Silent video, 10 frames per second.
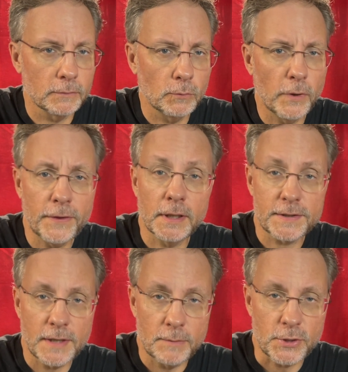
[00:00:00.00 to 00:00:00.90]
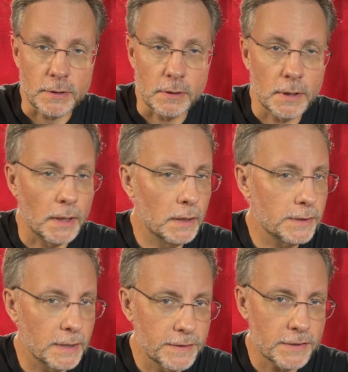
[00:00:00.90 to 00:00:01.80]
With an exception, it
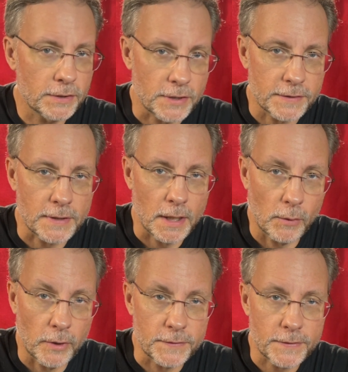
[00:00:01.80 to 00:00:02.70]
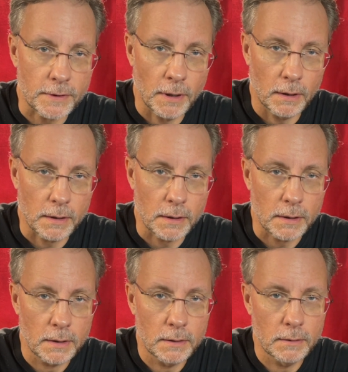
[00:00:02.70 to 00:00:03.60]
didn't suggest that I raise the car.
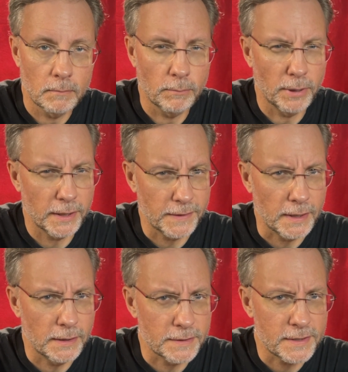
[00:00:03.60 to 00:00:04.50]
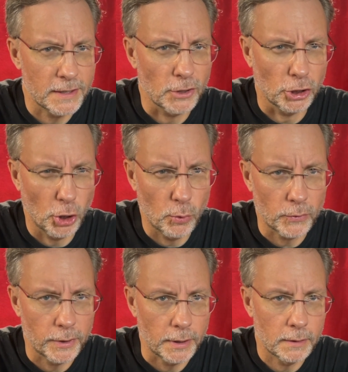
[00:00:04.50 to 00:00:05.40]
But at the end it said to
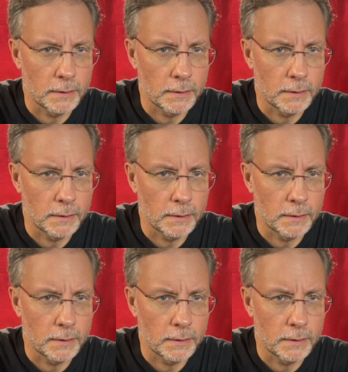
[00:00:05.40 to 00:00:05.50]
lower it.